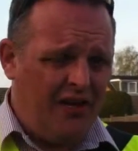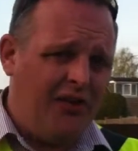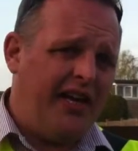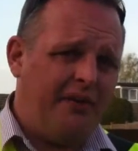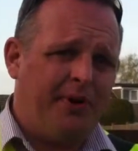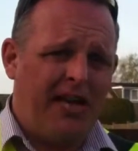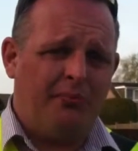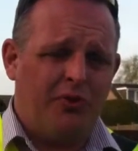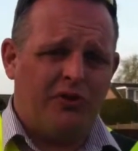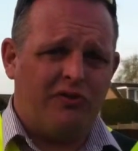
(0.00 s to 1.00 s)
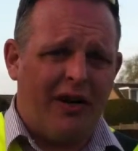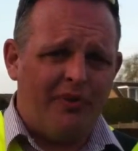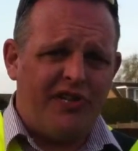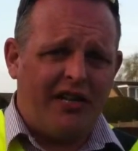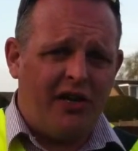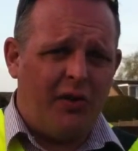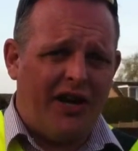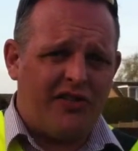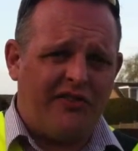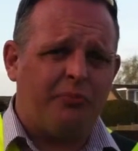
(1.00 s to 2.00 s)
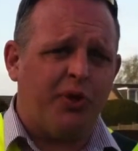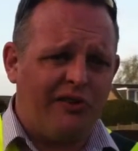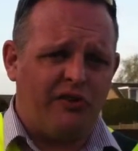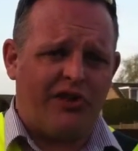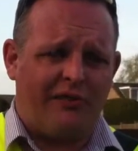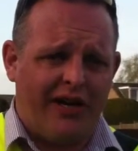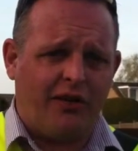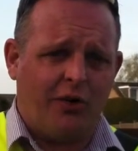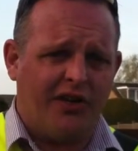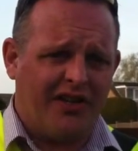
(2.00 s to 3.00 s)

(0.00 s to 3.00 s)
you need people to represent you who actually have a proven track record.